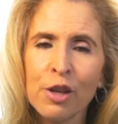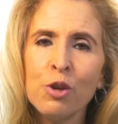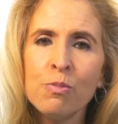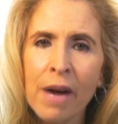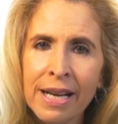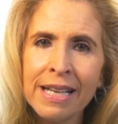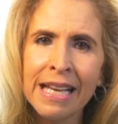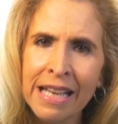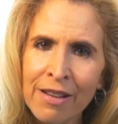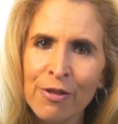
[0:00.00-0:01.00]
You might
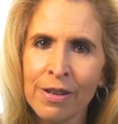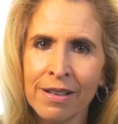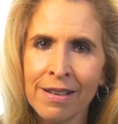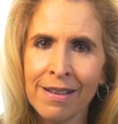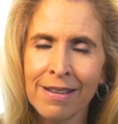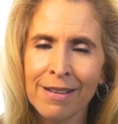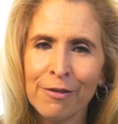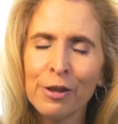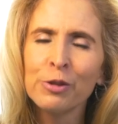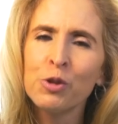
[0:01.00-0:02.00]
even
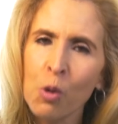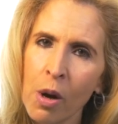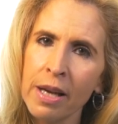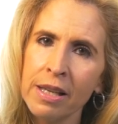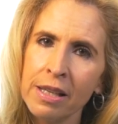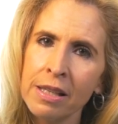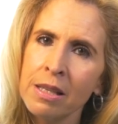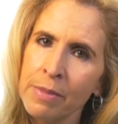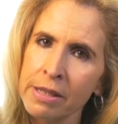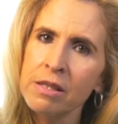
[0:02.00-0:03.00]
feel joy in
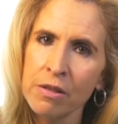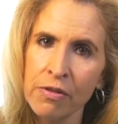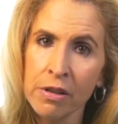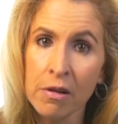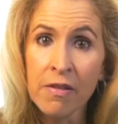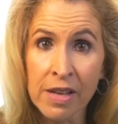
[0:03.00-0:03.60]
the midst of your grief.